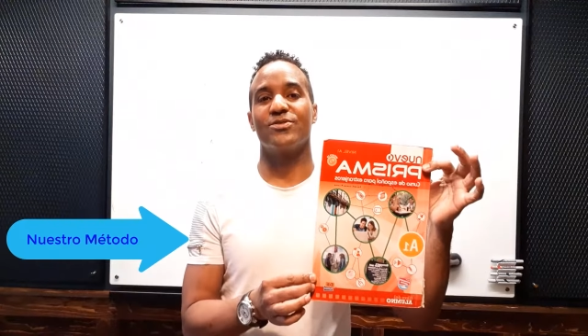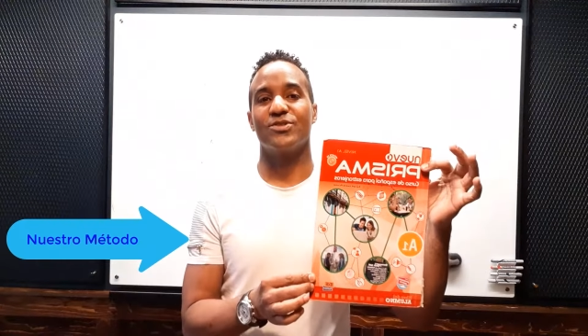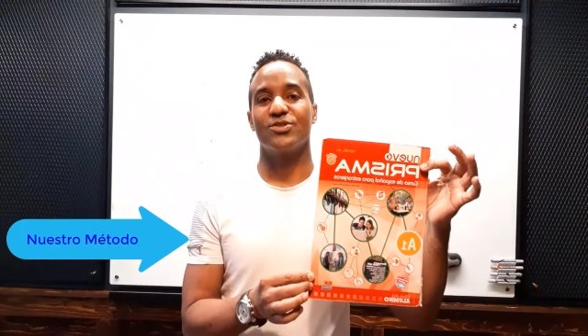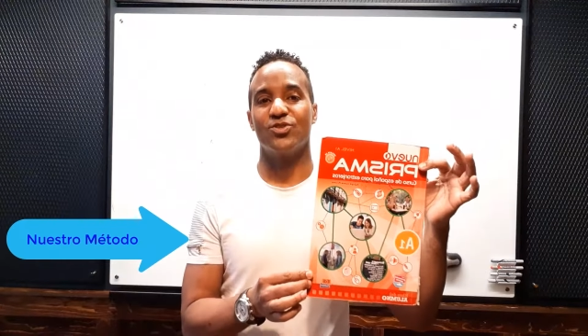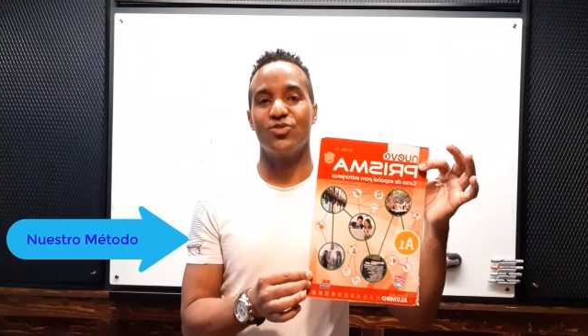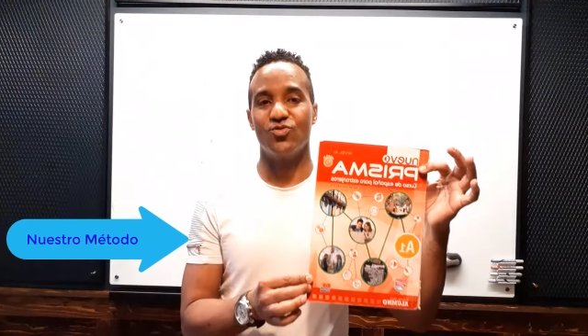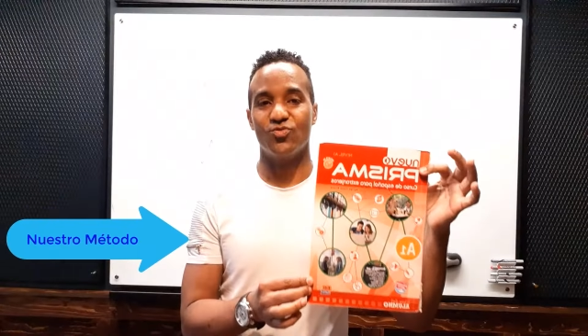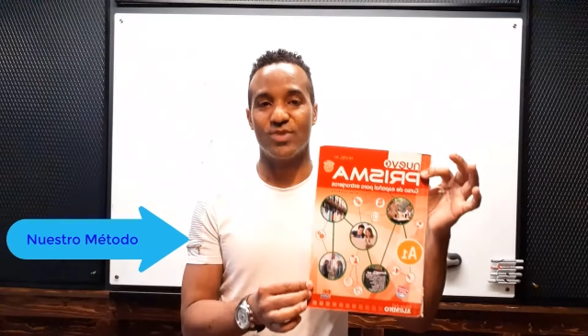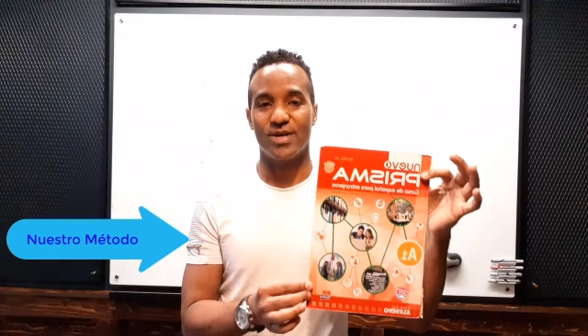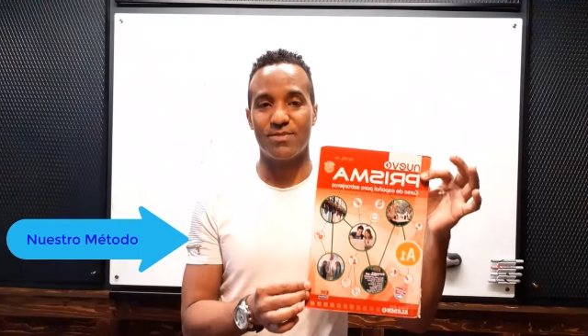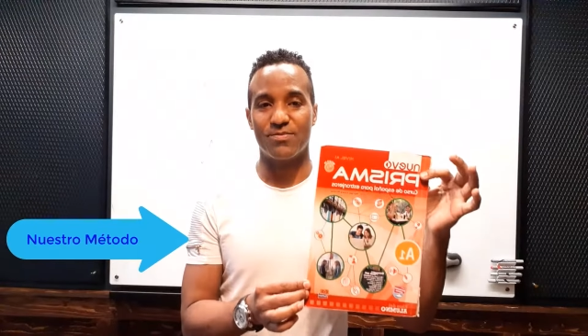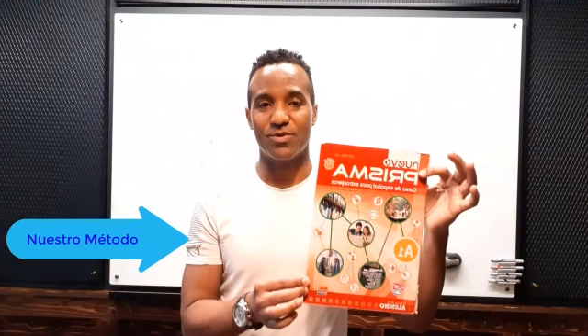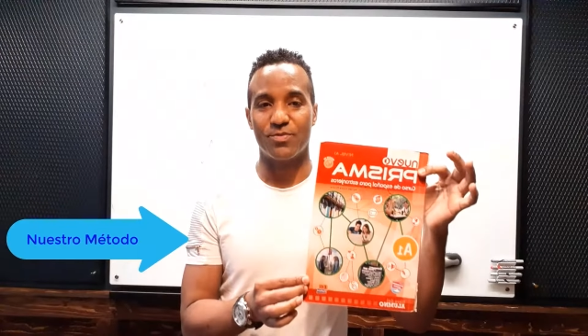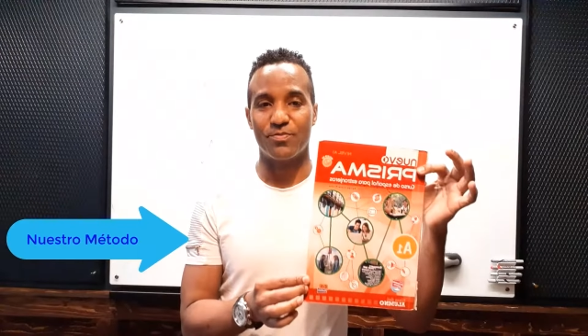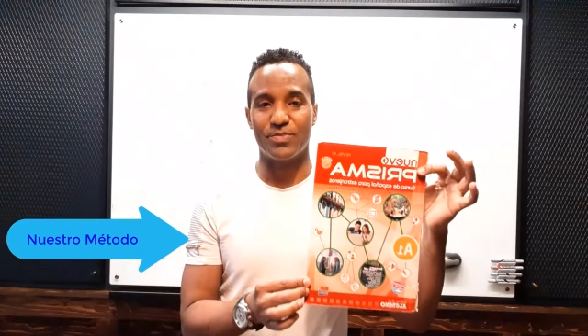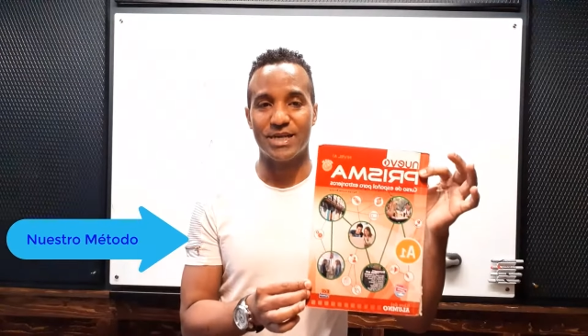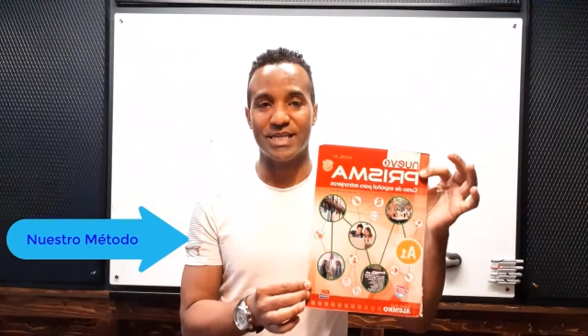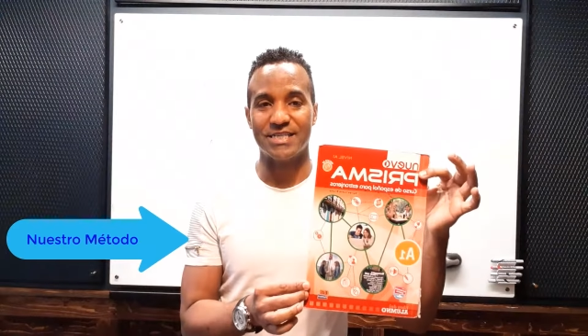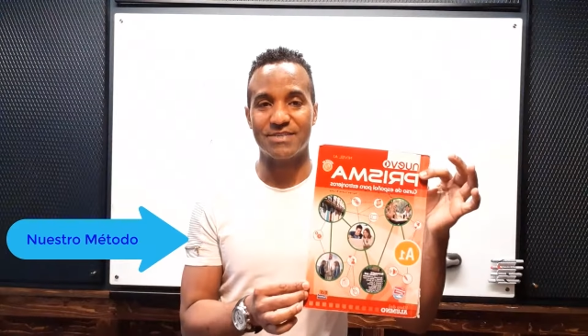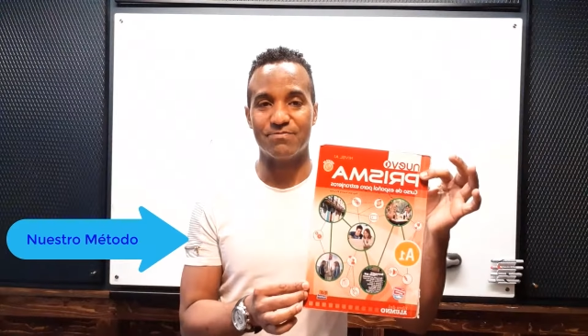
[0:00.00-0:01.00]
nuevo
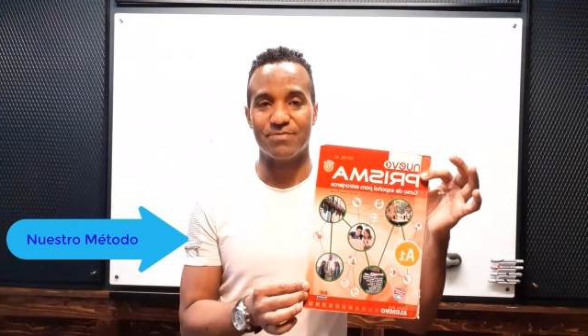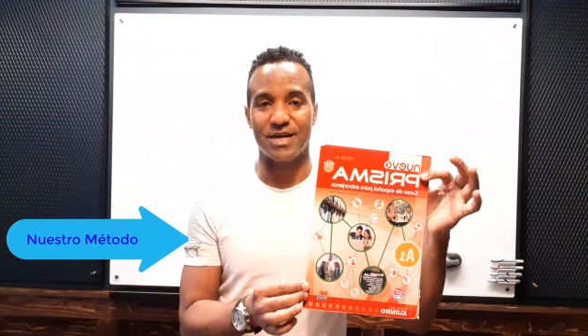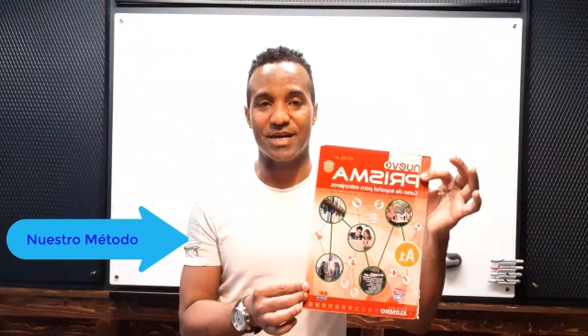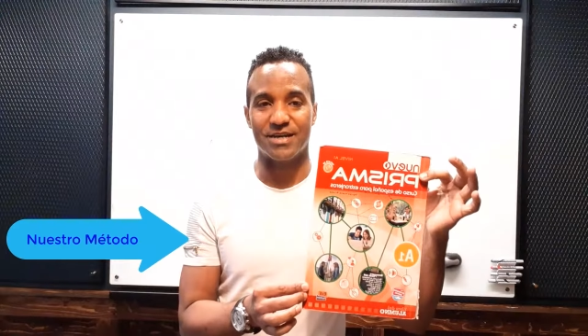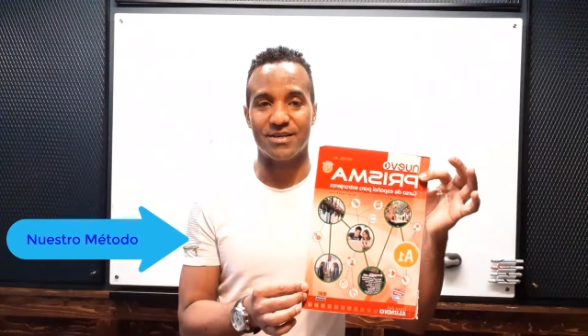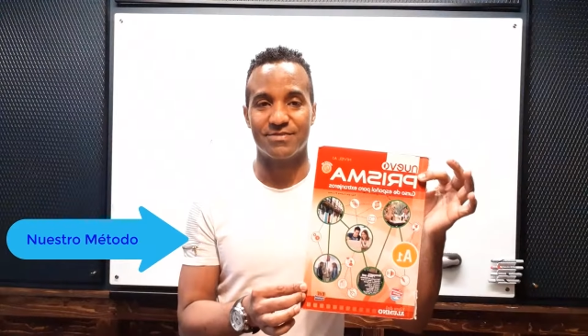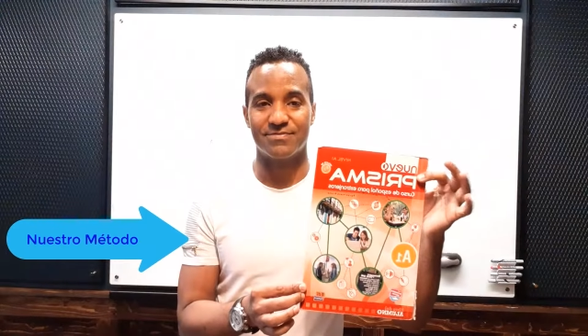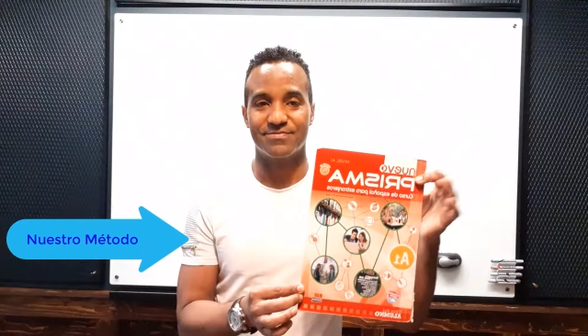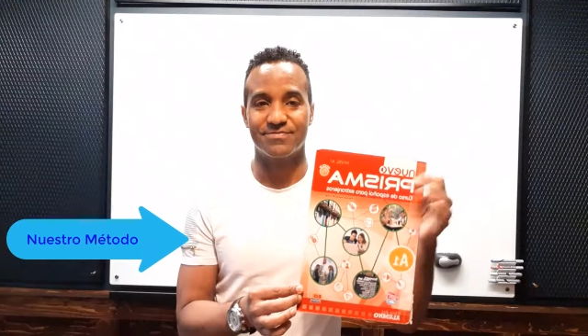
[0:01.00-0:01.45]
prisma.